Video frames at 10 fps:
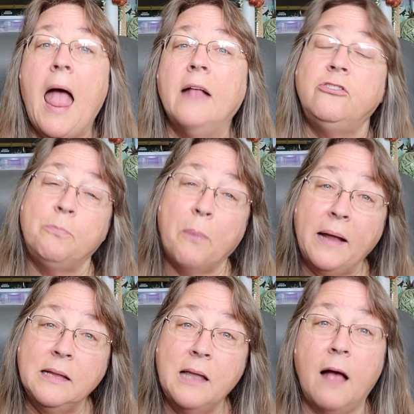and
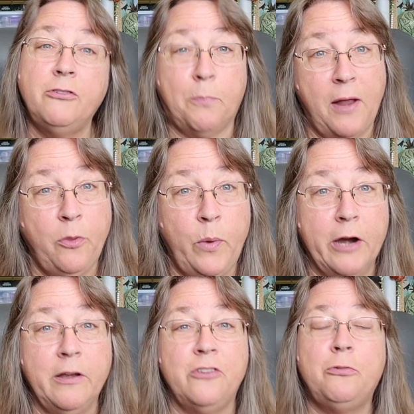spread the love, spread the
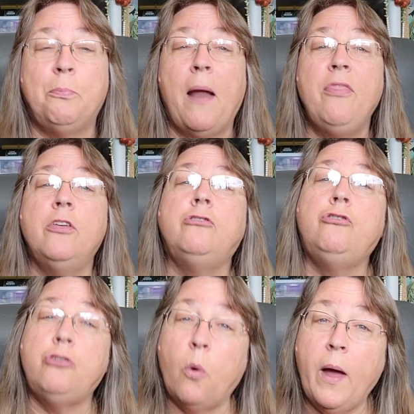weirdness, spread the
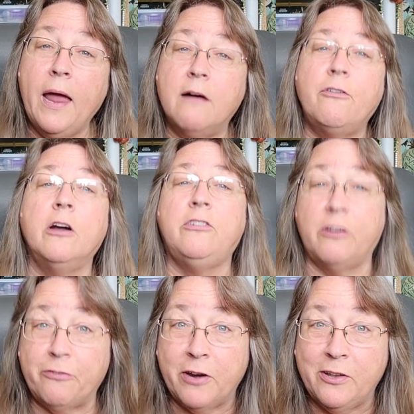joy of our
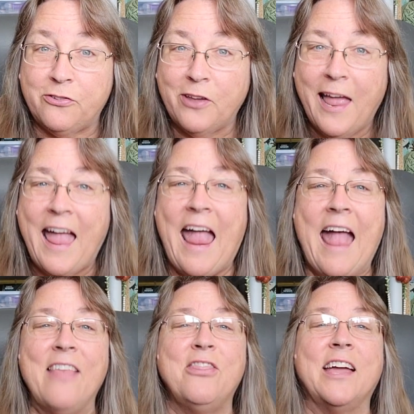difference
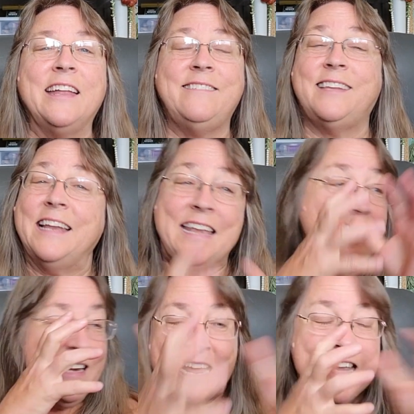and the
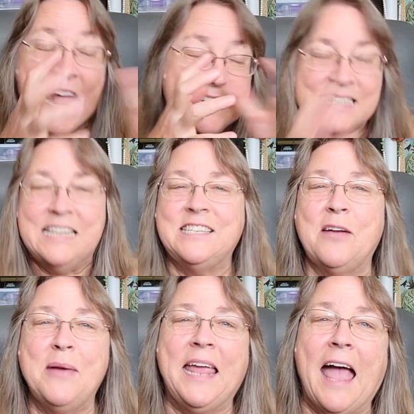connectedness
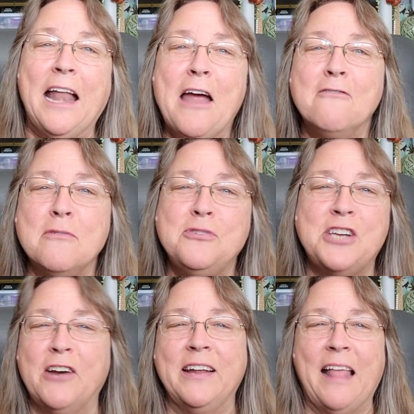that we get from
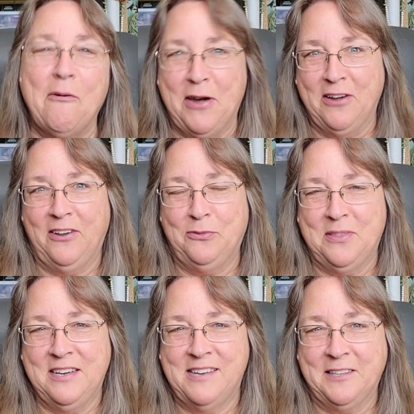sharing that weirdness
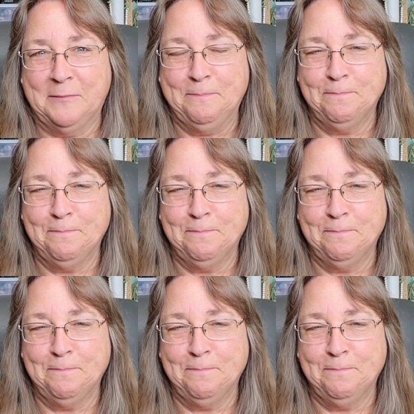with each other.